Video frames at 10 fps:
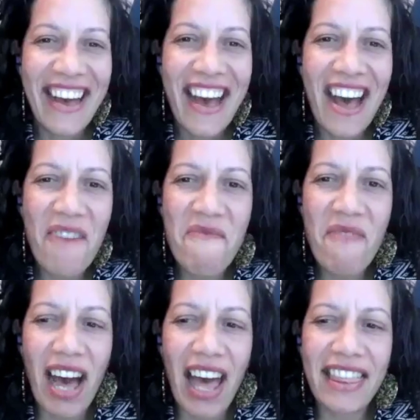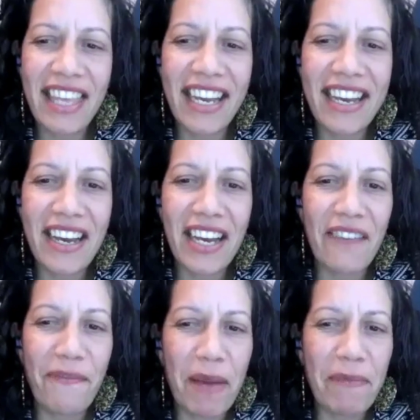Um, I think
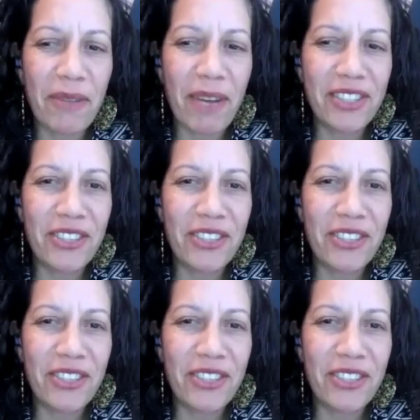if people want